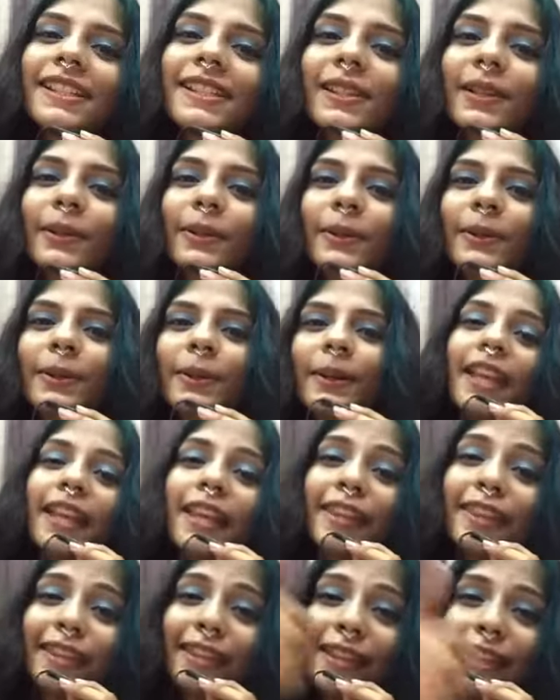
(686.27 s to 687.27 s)
So
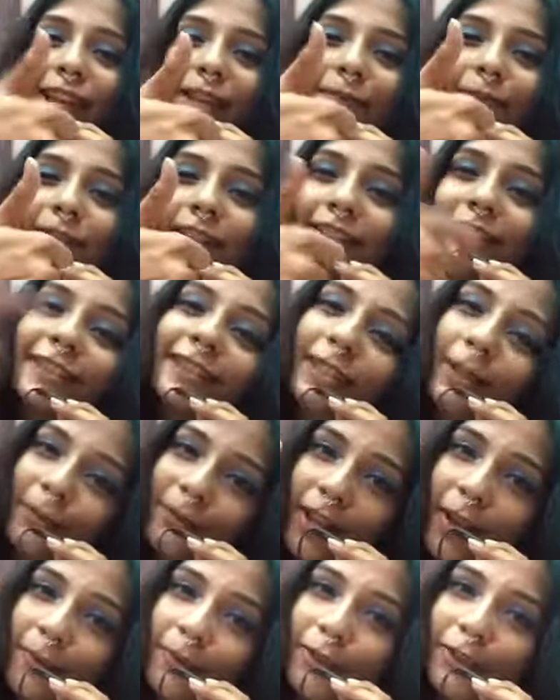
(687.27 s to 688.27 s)
hit the like button,
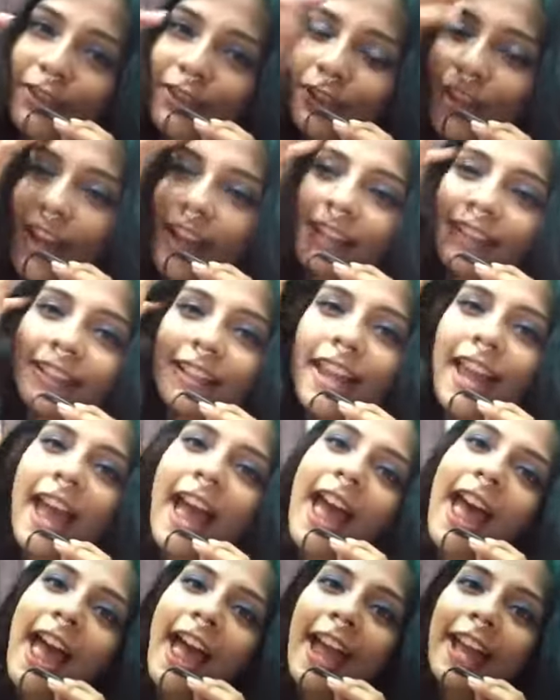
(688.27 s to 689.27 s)
subscribe to the channel,
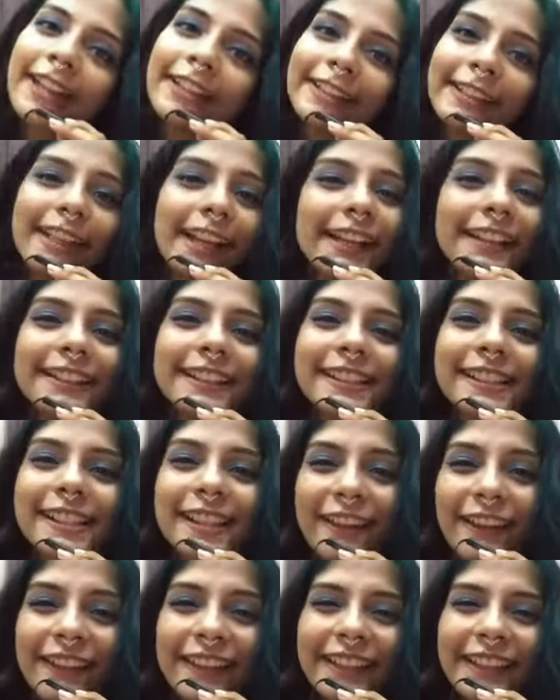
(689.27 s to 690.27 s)
and yeah,
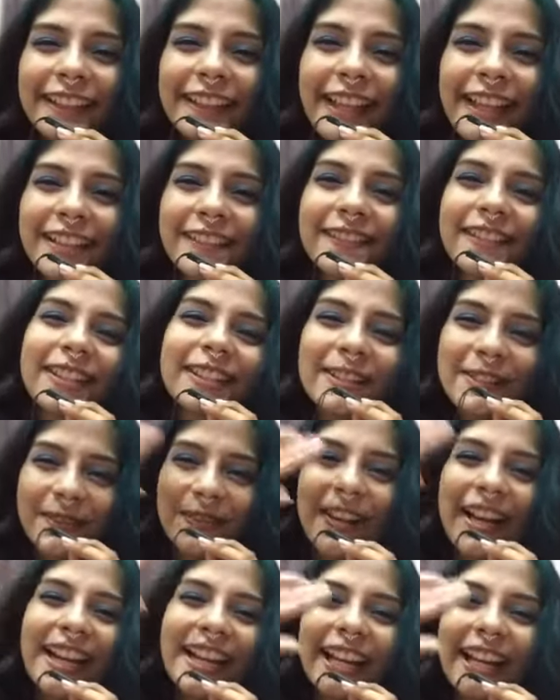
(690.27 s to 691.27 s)
see y'all in the next video.
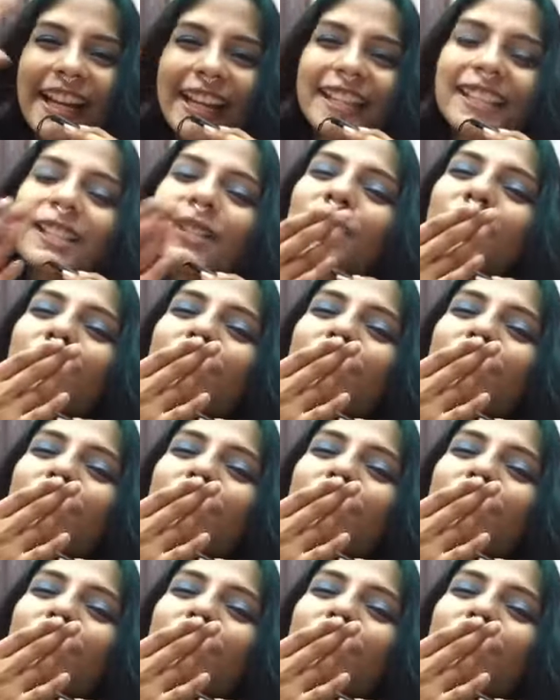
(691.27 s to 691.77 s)
Bye guys.